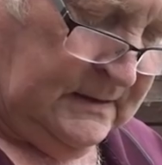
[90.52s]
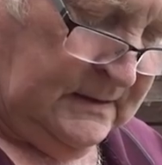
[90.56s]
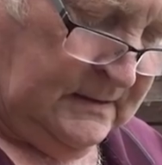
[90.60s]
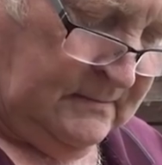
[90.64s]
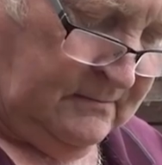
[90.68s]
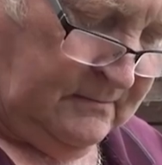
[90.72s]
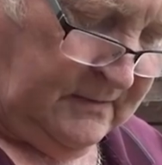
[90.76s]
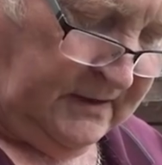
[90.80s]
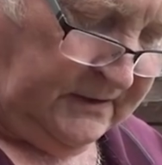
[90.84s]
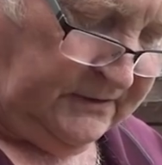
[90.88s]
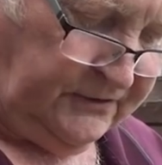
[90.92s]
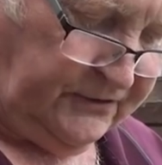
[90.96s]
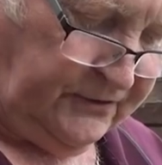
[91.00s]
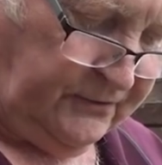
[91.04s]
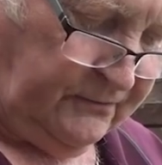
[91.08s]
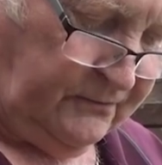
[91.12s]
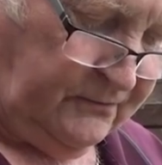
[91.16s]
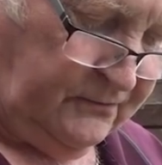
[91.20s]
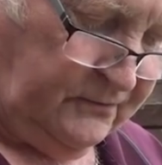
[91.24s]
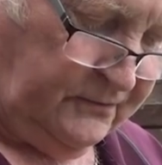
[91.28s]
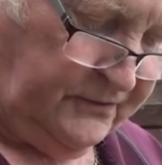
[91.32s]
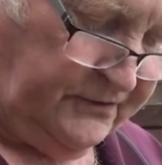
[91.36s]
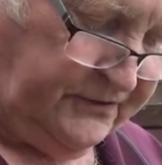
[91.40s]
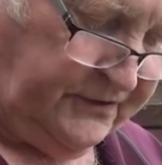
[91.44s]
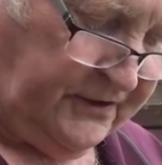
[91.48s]
Bernard
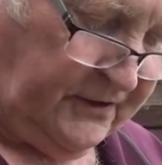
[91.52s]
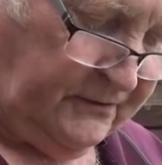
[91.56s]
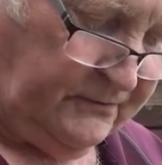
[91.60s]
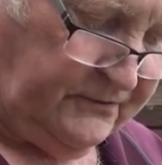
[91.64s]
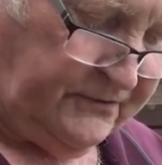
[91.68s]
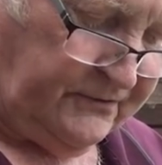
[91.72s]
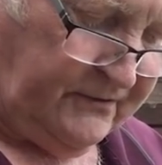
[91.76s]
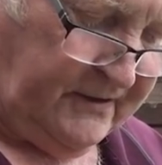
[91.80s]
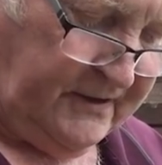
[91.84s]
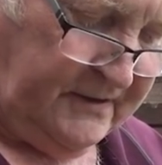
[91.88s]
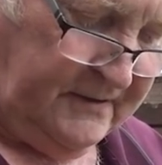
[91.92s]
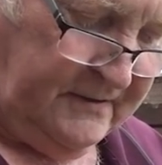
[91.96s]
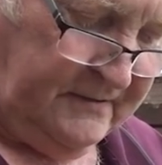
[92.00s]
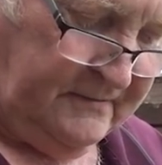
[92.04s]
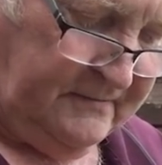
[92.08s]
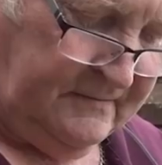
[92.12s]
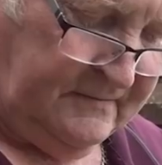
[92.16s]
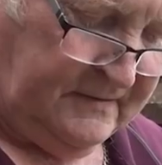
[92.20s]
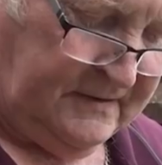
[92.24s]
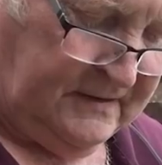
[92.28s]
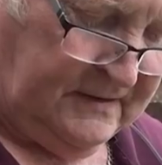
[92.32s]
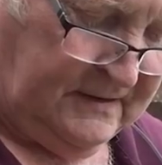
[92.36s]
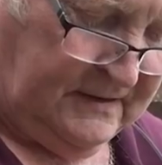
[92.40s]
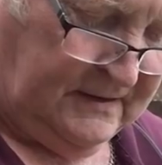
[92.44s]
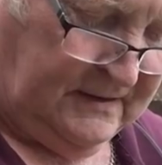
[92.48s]
Williams, um, an
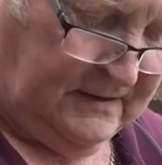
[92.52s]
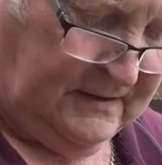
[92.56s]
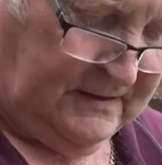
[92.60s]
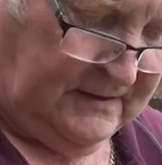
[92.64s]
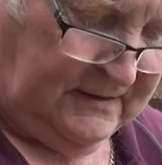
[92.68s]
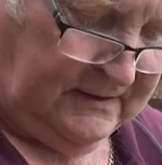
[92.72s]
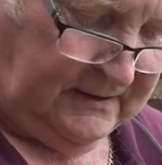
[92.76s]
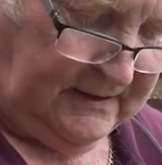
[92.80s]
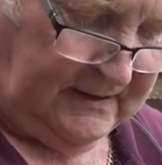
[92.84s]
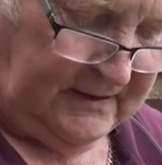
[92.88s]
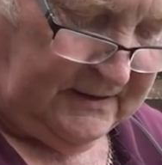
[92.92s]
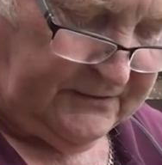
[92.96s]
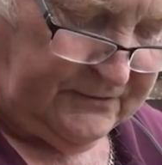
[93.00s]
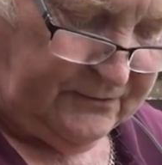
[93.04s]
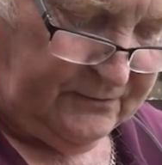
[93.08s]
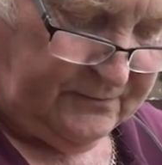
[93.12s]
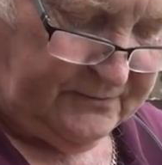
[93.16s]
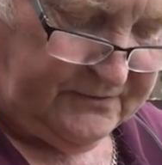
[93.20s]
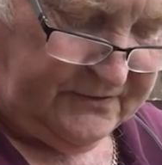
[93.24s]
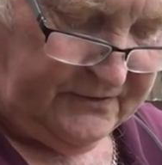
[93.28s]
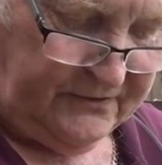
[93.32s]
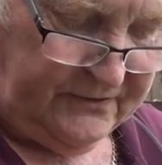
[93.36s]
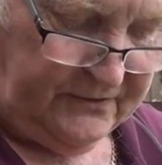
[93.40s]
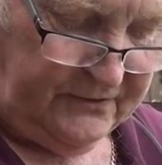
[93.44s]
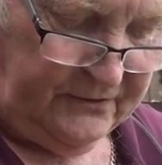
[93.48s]
incredible man and
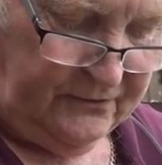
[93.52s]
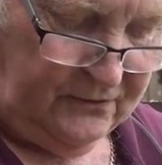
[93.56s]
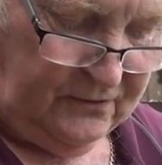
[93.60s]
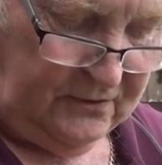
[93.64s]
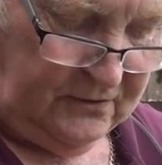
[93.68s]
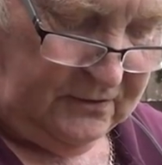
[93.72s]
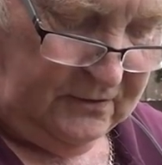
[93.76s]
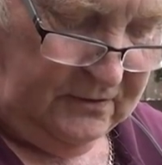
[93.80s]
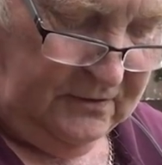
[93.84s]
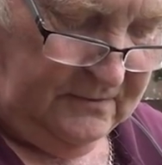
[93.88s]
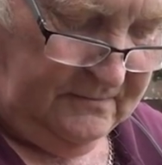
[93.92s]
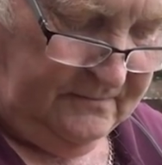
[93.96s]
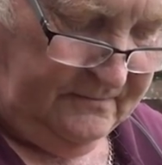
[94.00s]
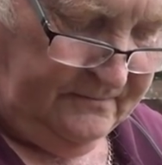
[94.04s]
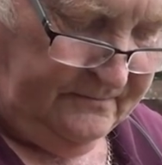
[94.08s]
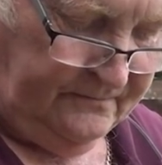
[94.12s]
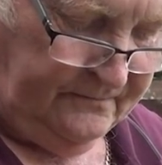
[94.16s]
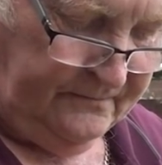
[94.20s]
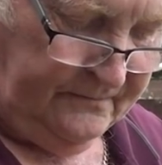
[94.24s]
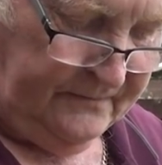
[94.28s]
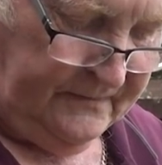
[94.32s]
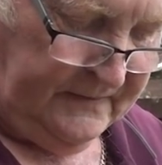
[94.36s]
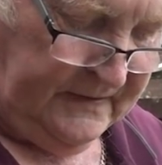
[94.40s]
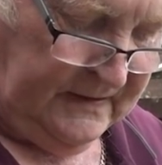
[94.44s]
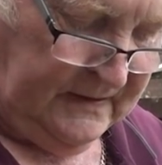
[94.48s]
an incredible
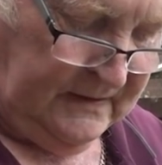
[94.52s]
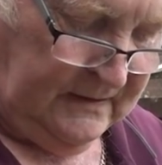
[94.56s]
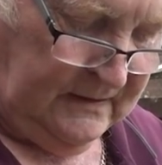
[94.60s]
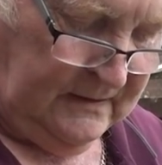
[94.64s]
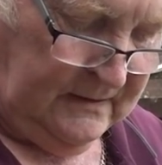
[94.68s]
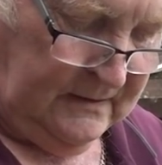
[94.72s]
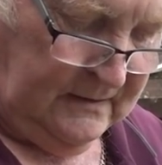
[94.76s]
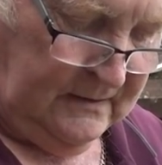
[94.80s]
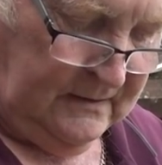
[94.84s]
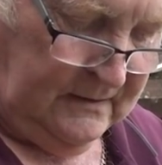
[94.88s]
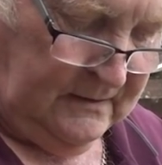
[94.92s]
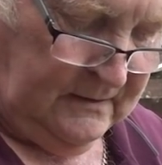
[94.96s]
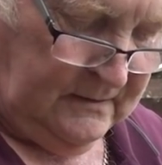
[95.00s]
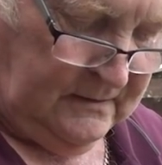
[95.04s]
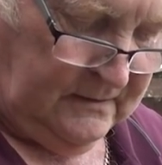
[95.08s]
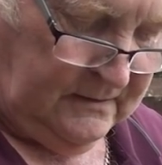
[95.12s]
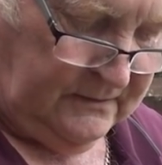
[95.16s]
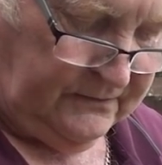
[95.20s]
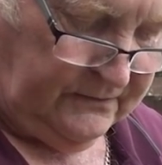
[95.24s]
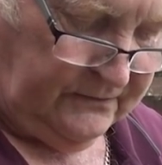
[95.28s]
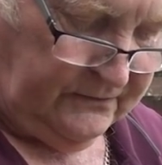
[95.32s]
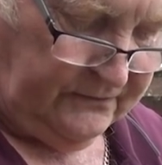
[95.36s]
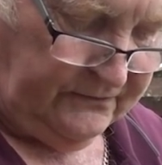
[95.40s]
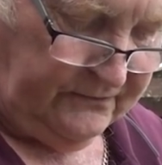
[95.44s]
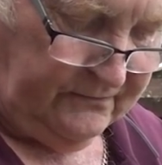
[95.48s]
setup. And
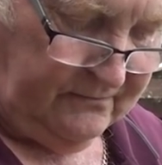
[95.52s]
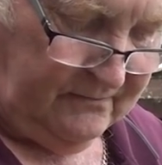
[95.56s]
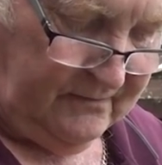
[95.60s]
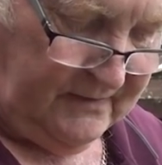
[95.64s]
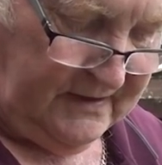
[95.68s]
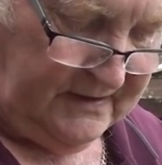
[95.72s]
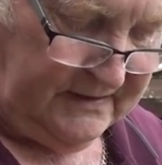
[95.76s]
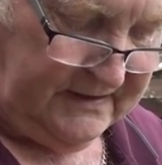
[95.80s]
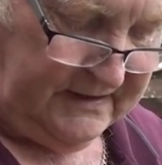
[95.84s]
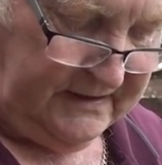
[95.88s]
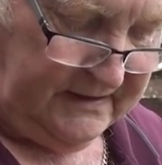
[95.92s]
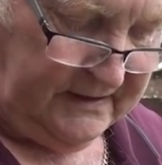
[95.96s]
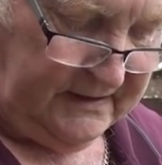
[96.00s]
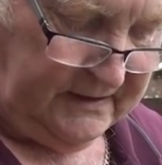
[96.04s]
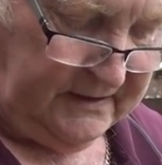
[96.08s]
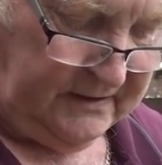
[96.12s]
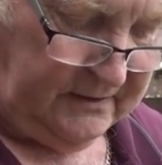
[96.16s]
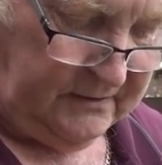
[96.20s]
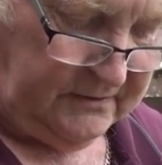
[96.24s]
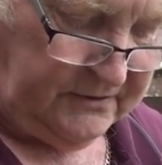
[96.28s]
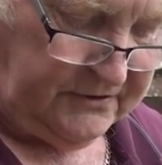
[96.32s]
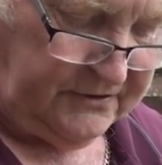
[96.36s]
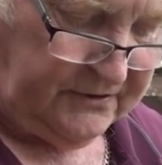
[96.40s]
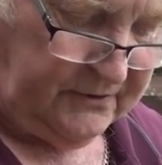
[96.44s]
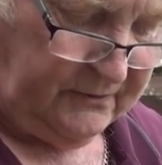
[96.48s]
then we will be down
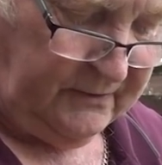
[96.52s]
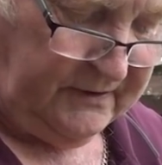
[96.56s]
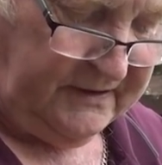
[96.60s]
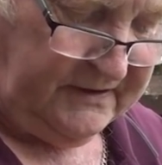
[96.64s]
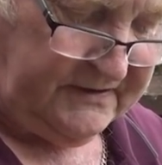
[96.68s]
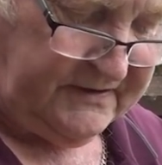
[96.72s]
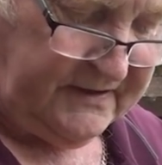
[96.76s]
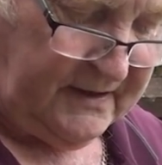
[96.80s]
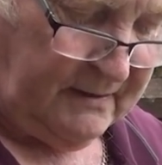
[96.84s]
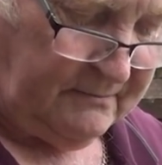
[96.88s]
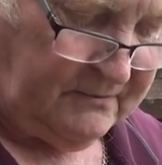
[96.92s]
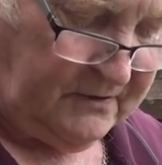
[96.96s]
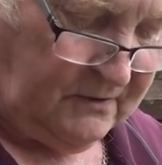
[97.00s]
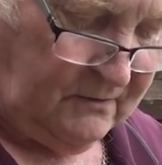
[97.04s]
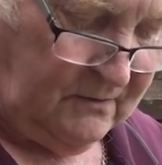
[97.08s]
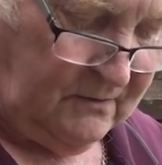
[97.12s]
taking a trip to